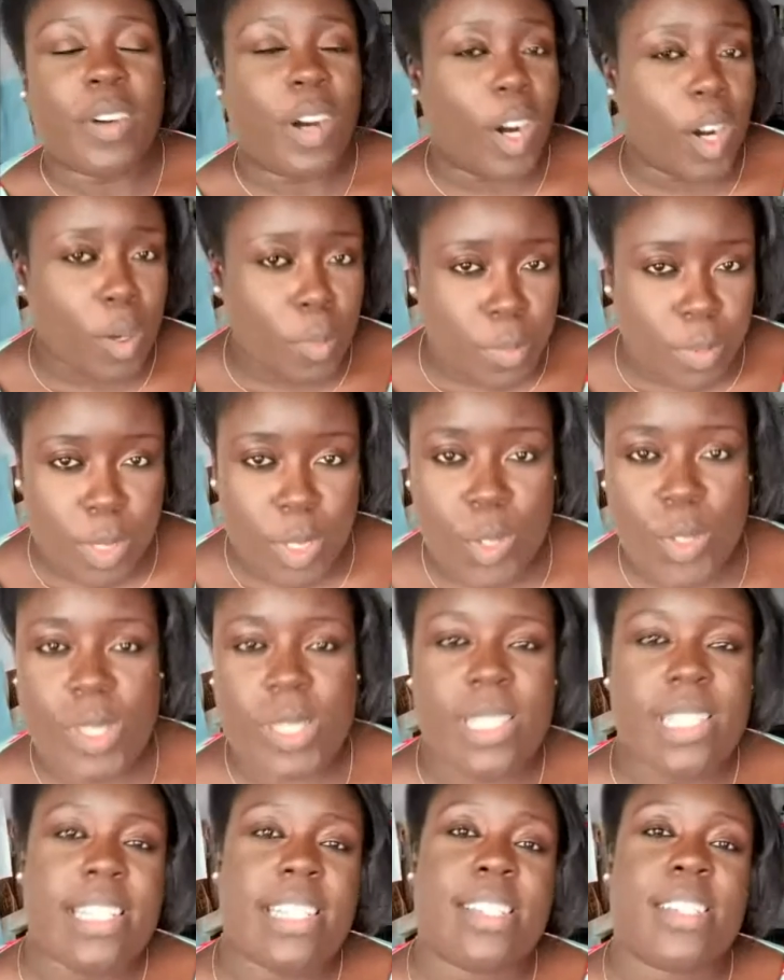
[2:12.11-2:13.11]
all
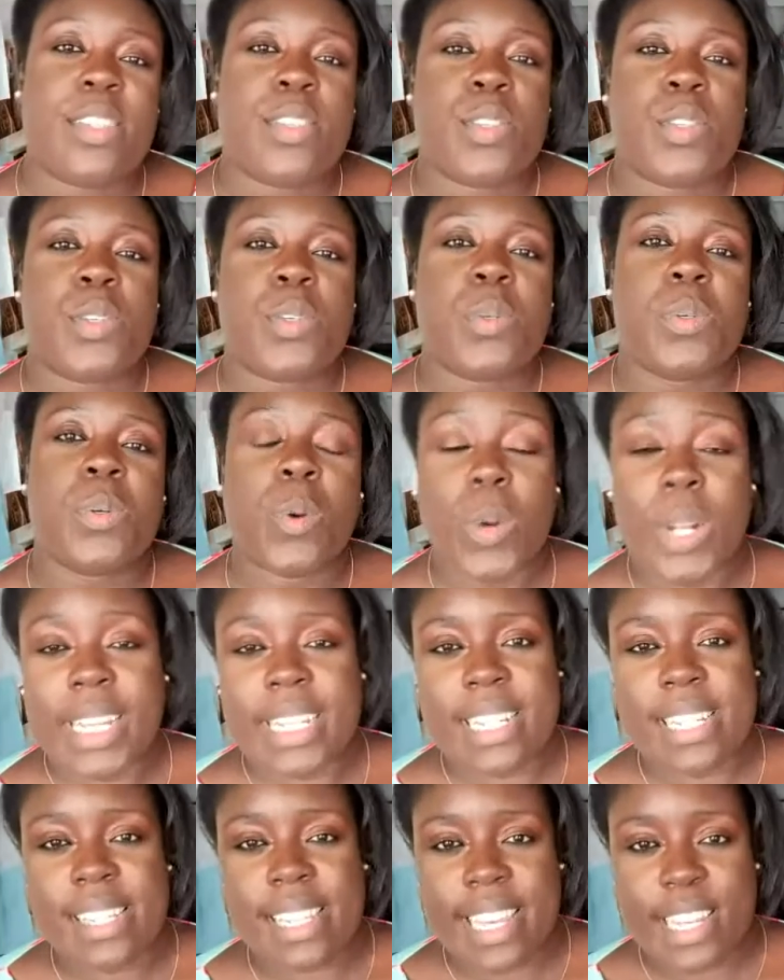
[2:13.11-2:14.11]
proceeds to
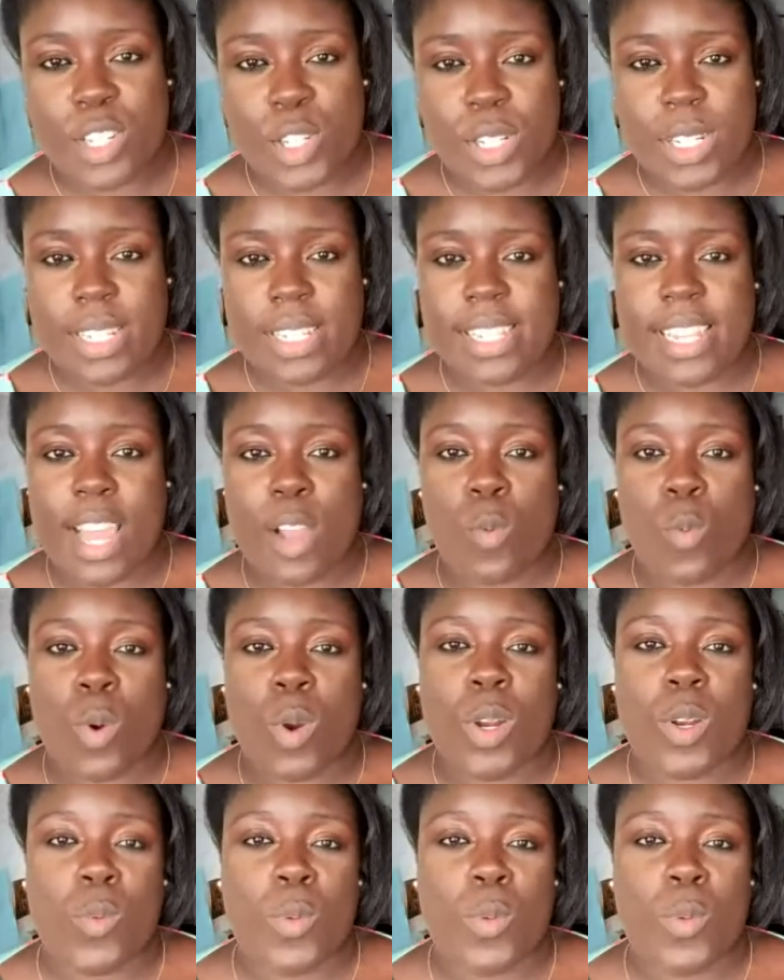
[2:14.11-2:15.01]
organizations that work